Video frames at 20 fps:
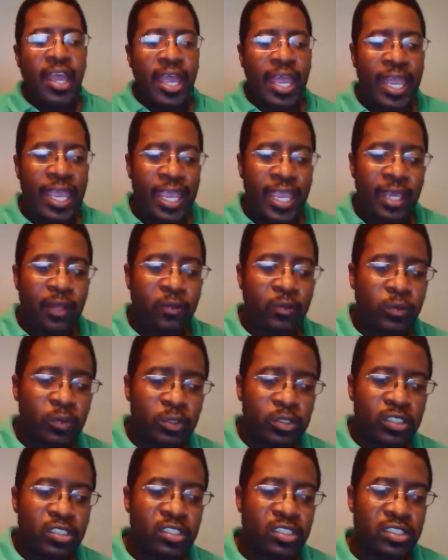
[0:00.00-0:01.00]
and
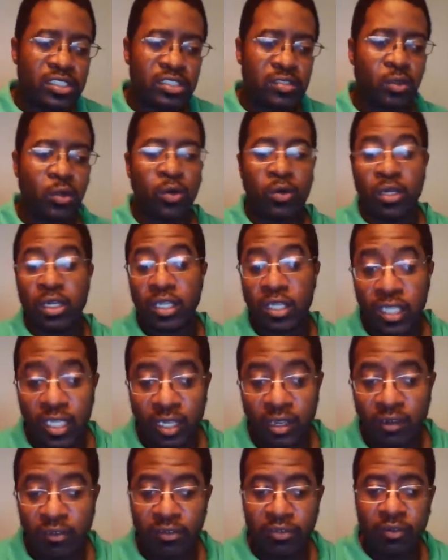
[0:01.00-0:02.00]
was on
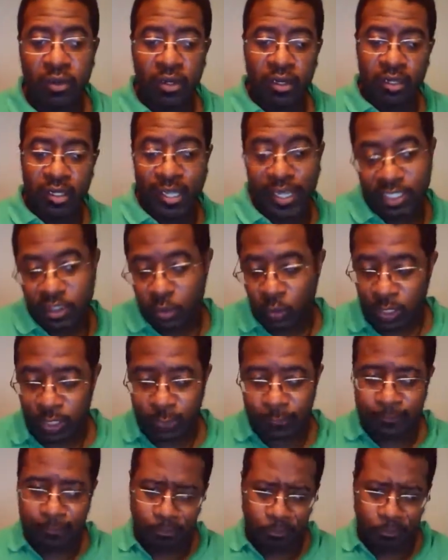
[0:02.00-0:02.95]
leave last week.